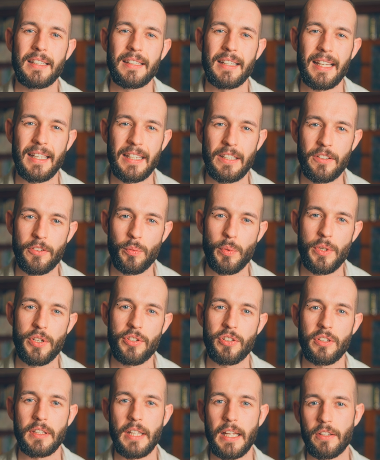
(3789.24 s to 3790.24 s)
that
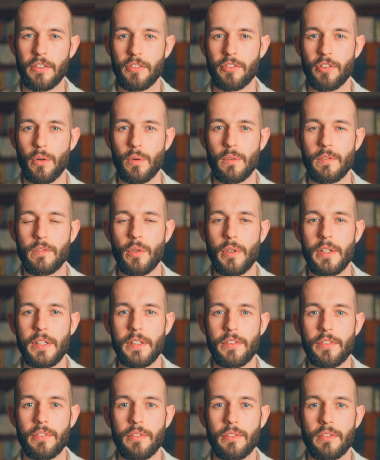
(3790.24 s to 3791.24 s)
intuition, that soul
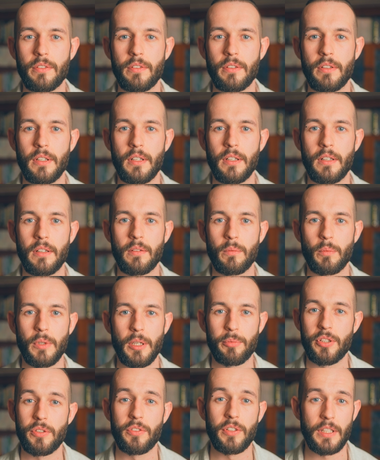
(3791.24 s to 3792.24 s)
voice when
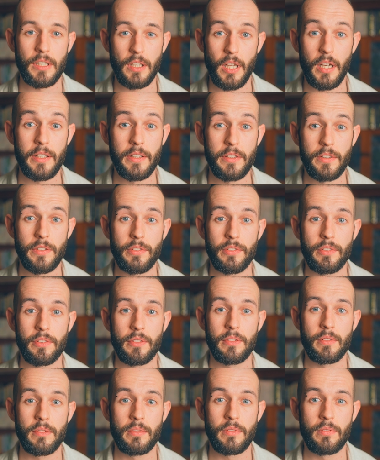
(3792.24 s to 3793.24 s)
I'm choosing clients.
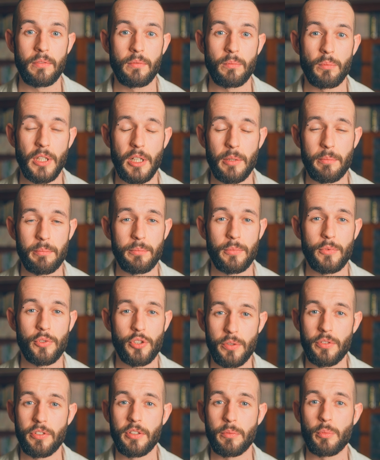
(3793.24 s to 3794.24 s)
When I'm
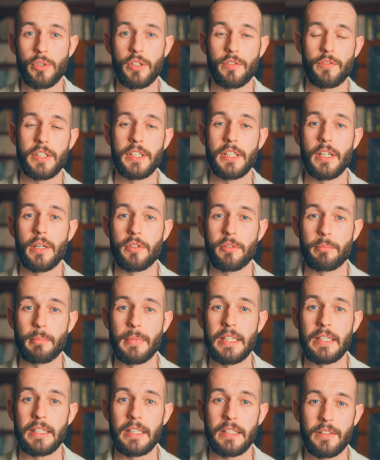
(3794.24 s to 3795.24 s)
choosing which video to
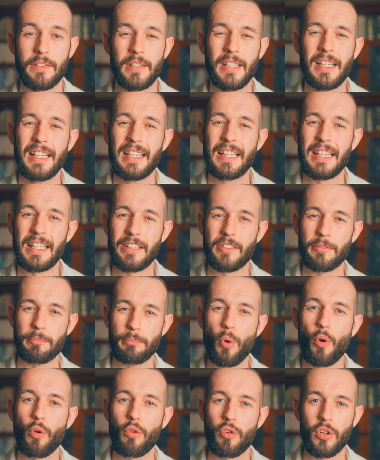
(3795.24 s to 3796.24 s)
make, it's it's
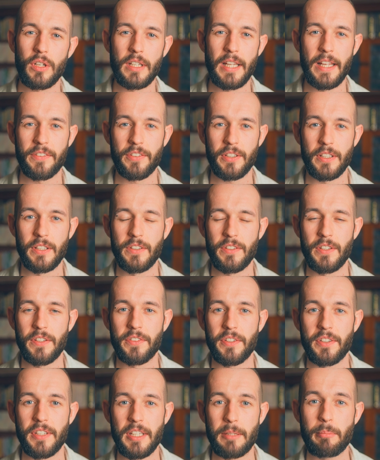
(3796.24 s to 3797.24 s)
more or less
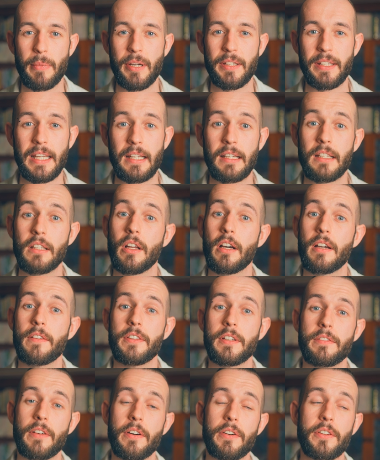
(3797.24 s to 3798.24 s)
consistent in my daily life
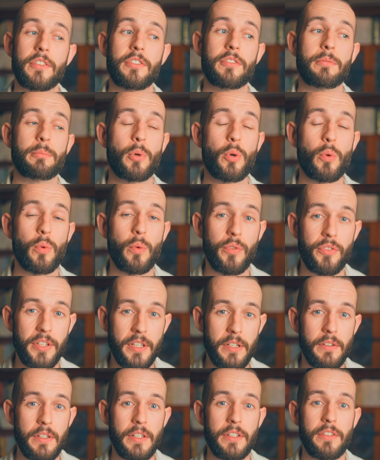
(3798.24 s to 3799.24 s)
in a very small
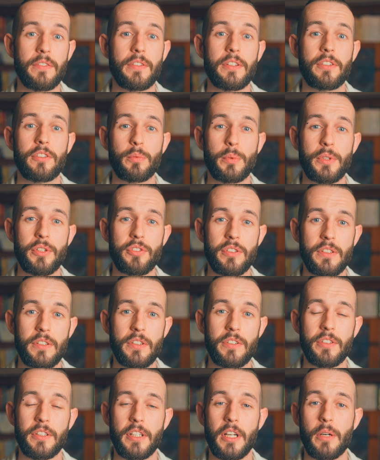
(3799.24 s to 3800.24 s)
series of
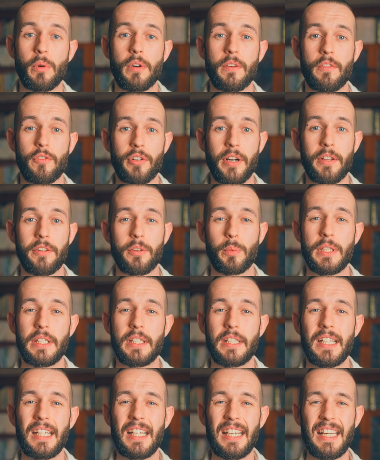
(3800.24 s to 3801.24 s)
intuitions that go on throughout the
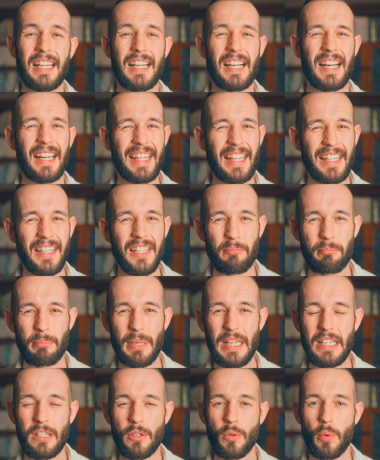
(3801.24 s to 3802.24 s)
week. And then the
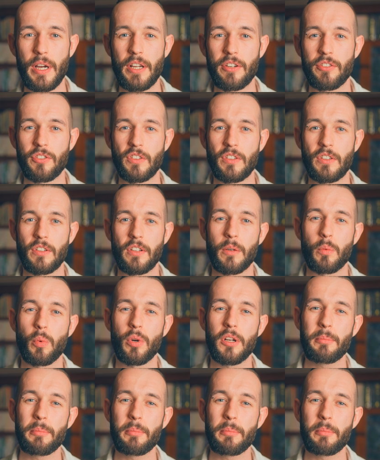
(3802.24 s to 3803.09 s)
big questions like, what